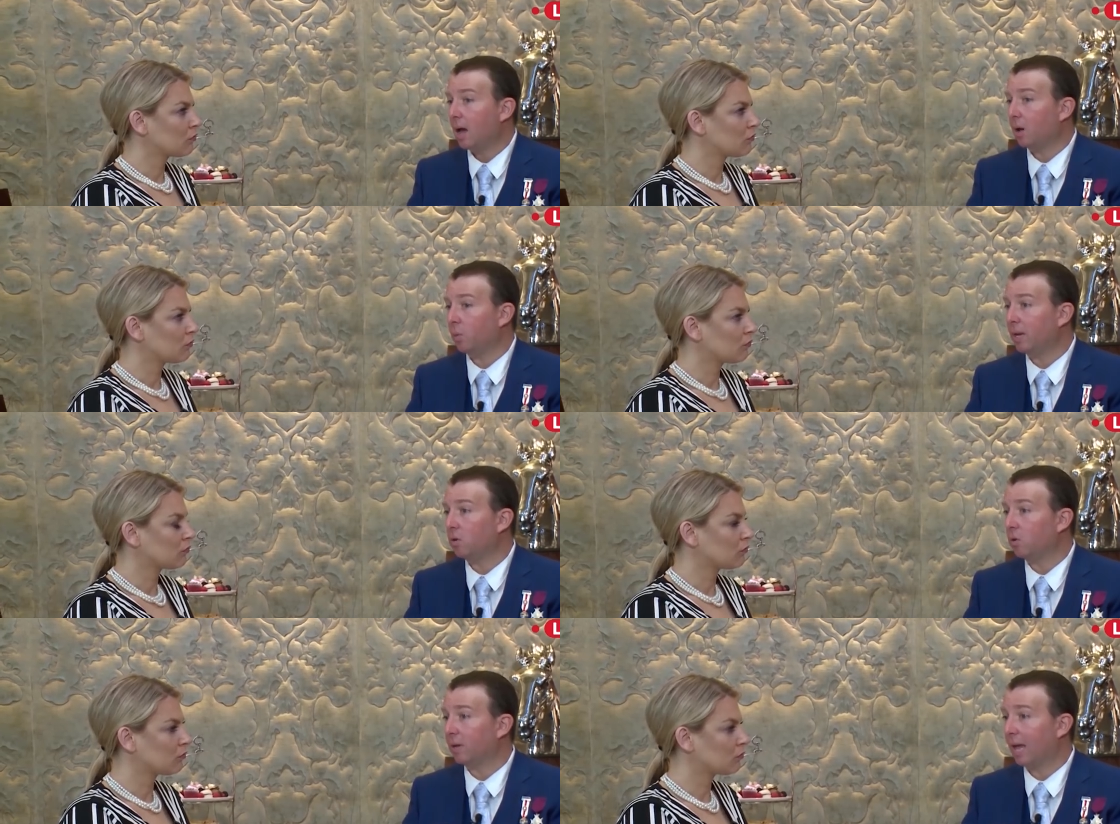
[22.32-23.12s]
Speaker 1: I was
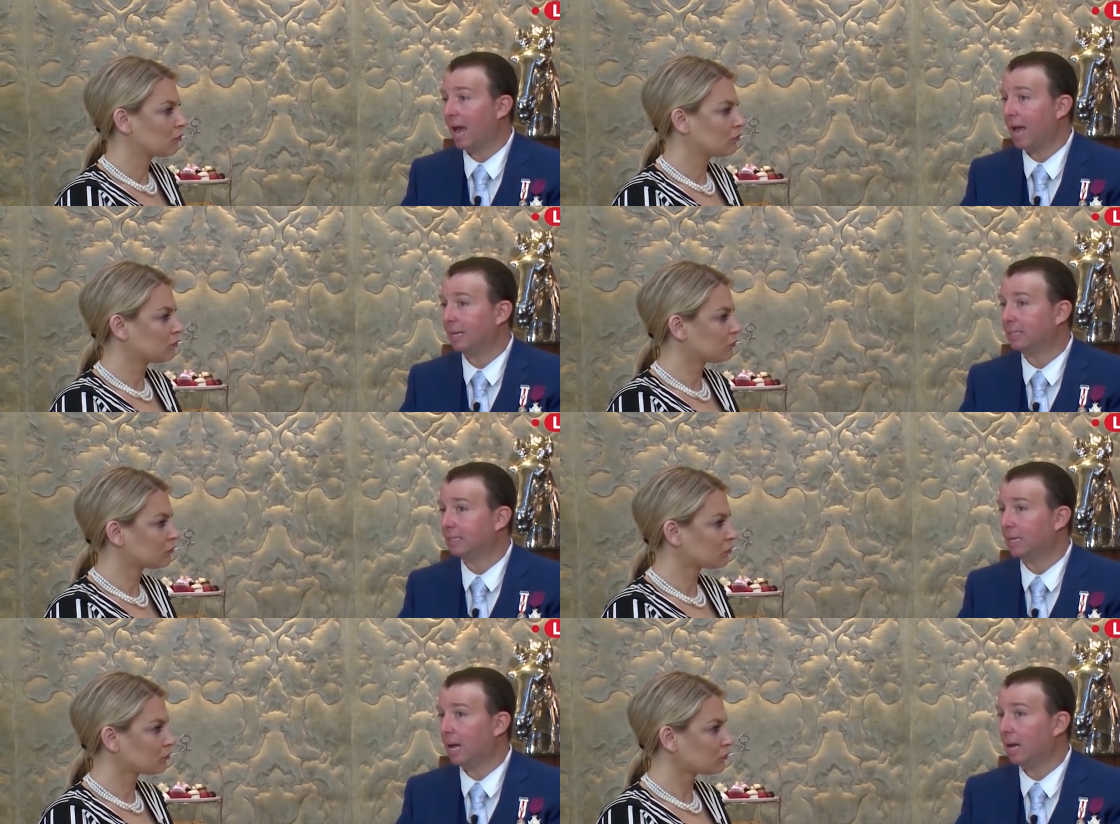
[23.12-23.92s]
there, I interviewed
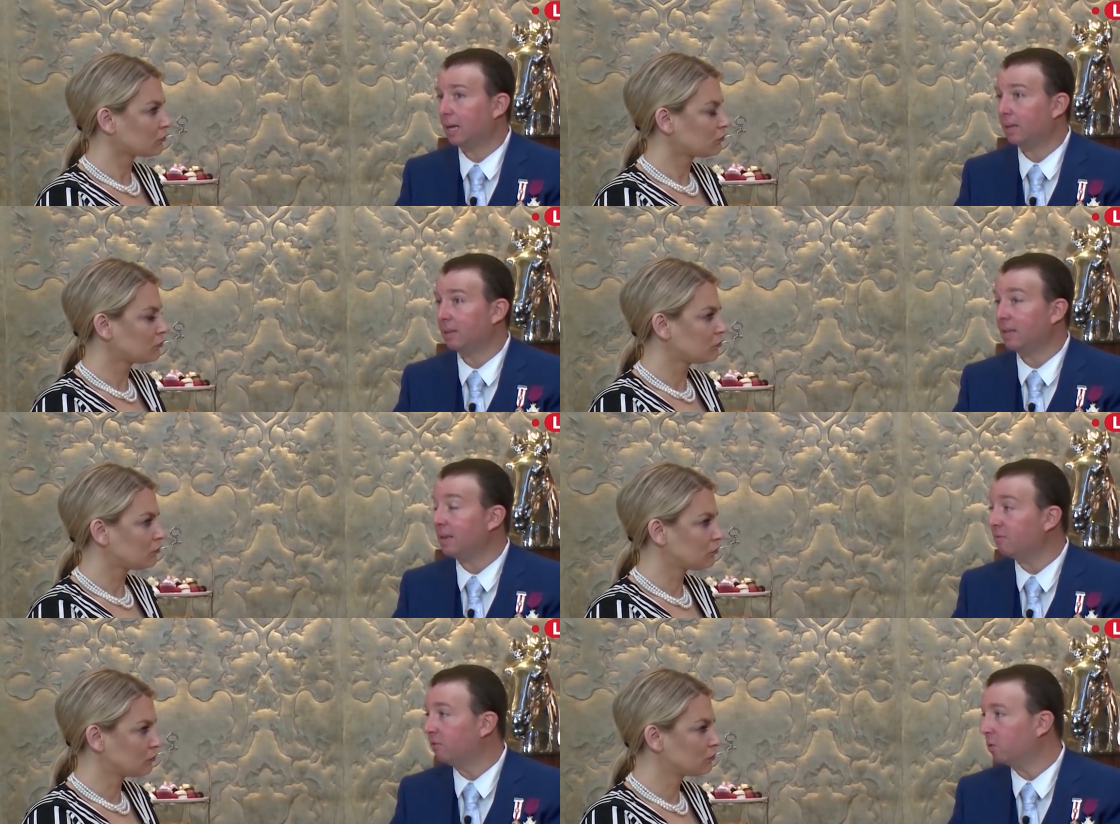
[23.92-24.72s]
Thomas J.
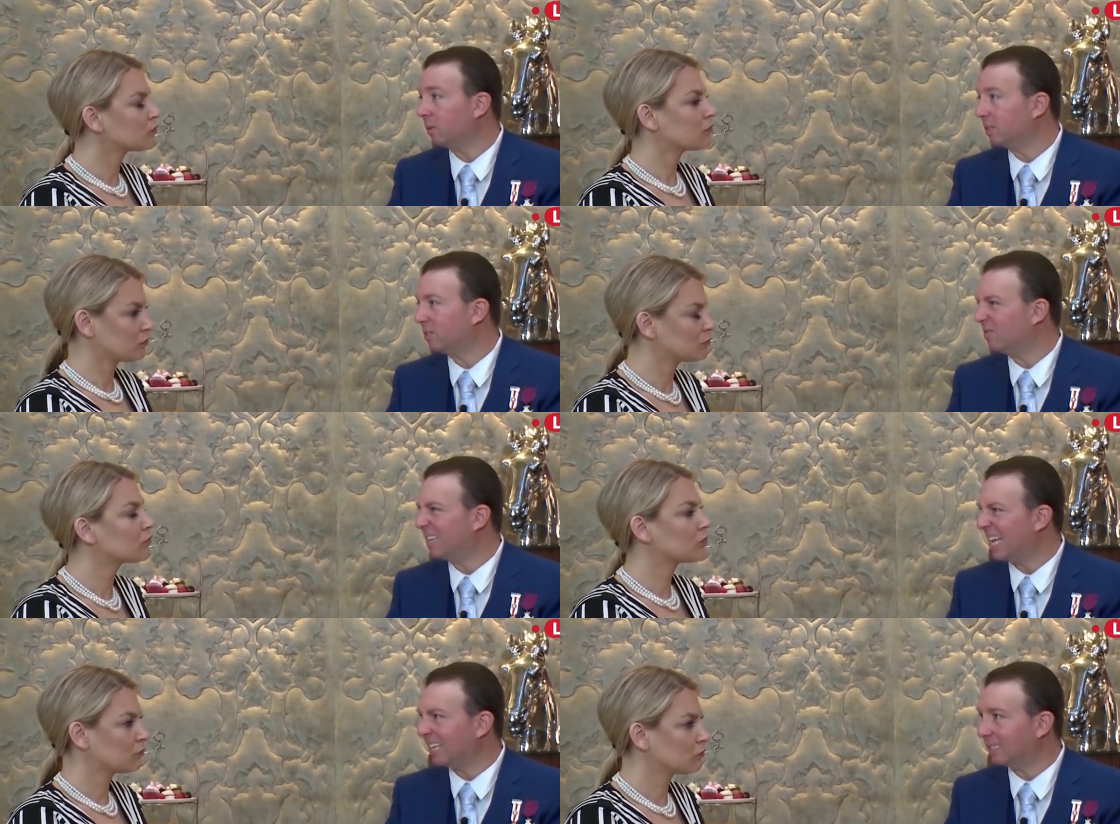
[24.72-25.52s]
Mace Archer
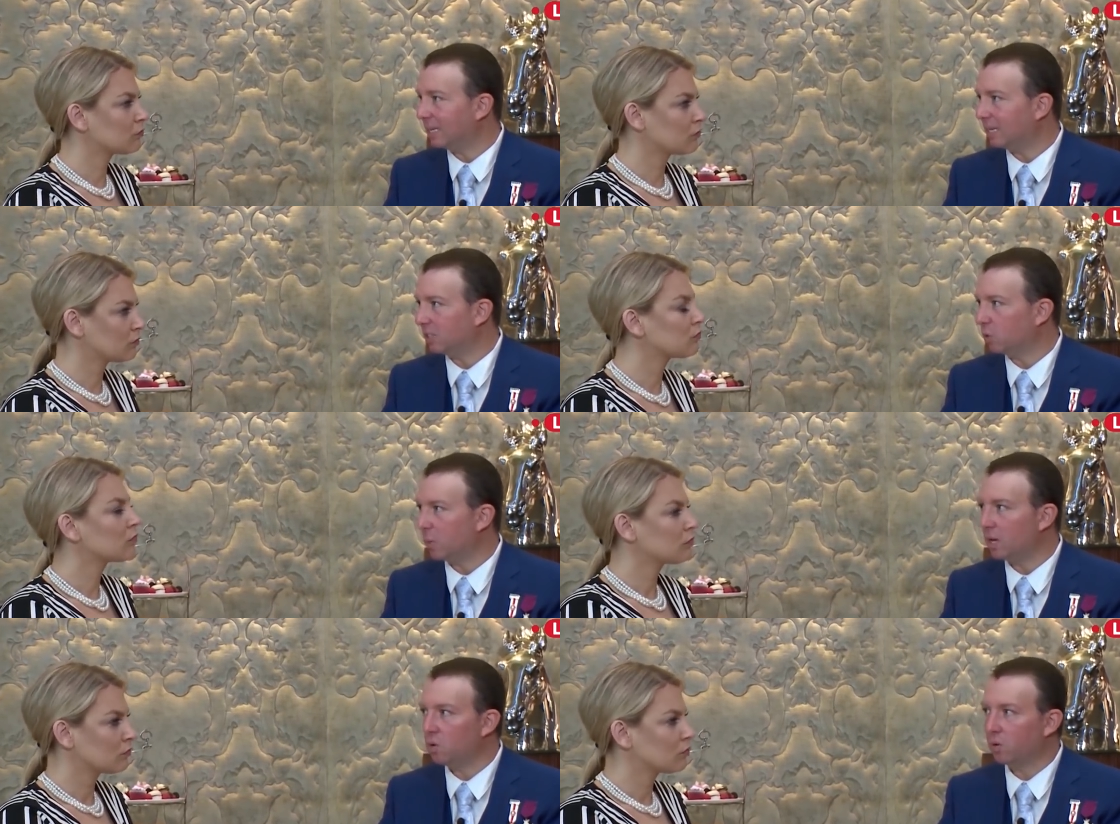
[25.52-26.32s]
Mills,
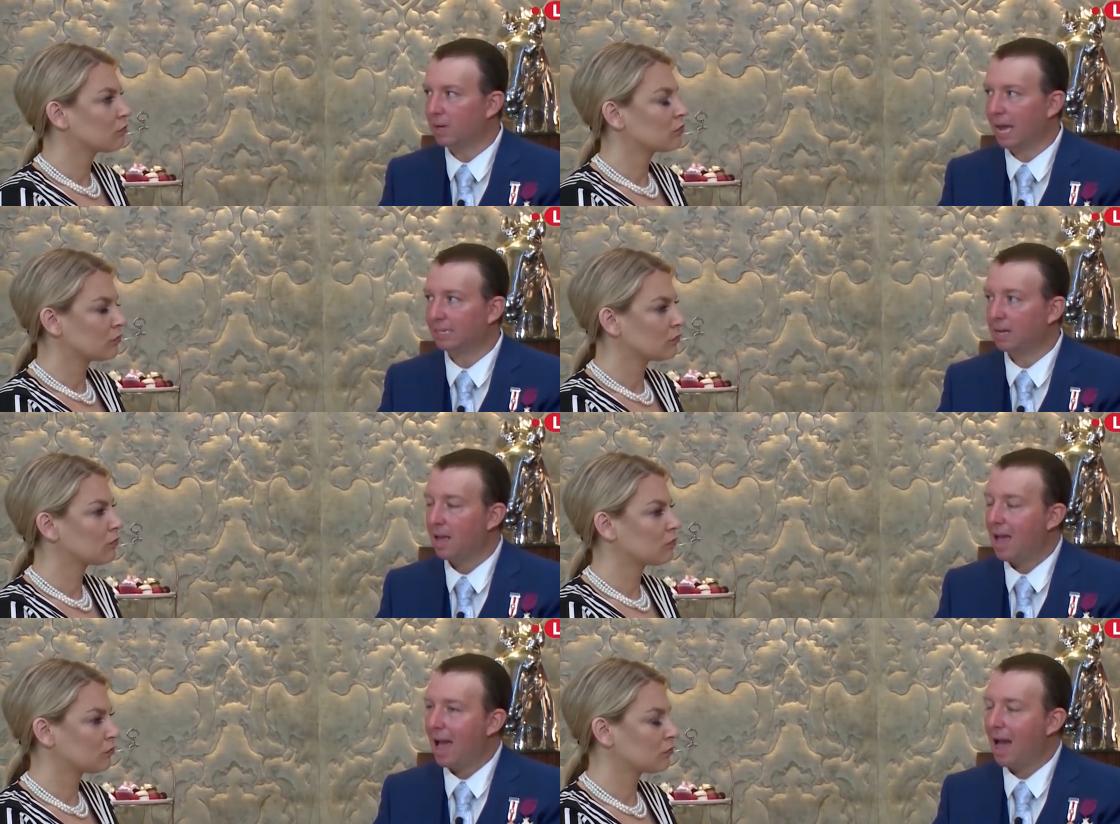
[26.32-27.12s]
Esquire, who was the
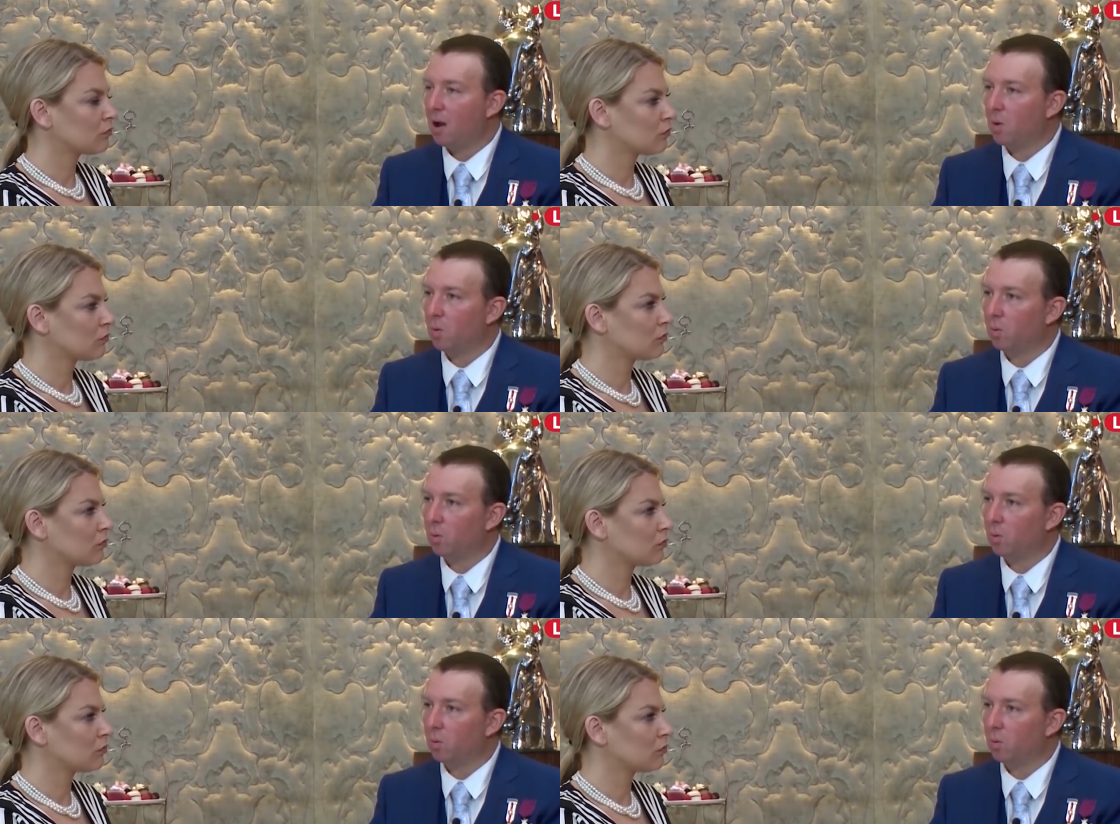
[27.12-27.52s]
founder of the